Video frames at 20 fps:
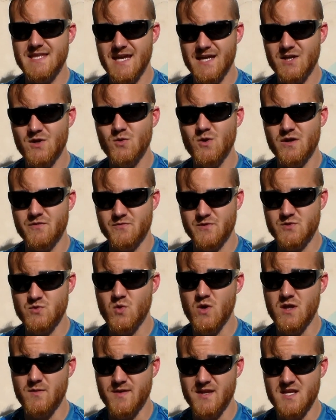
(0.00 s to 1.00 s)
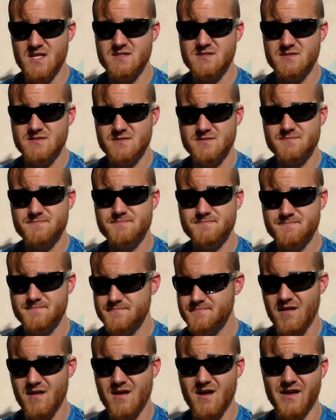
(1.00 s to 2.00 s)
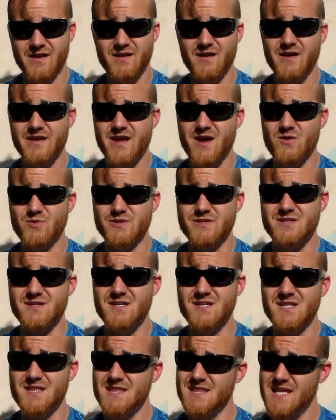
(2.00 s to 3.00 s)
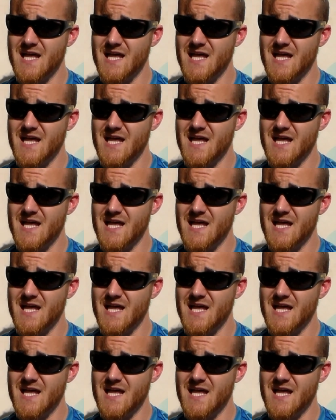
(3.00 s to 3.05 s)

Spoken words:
let that go on for 20 minutes. I cut out a